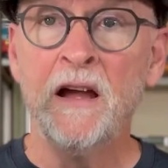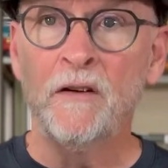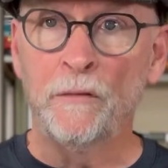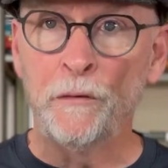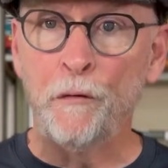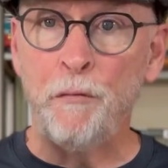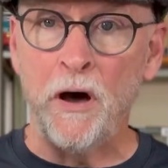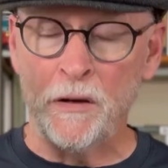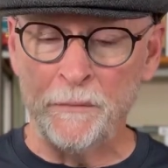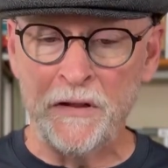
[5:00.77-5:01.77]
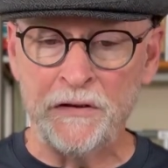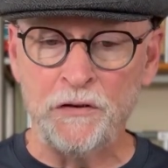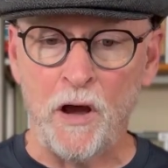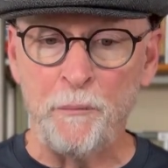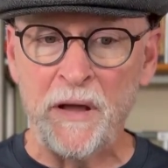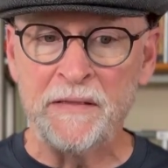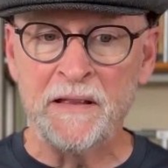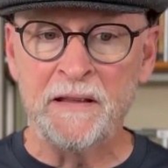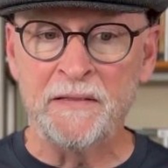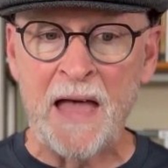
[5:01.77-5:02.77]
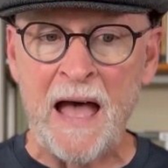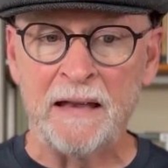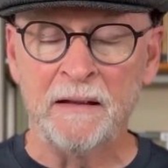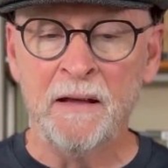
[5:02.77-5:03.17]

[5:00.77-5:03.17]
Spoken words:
from the bottom to the top. I think that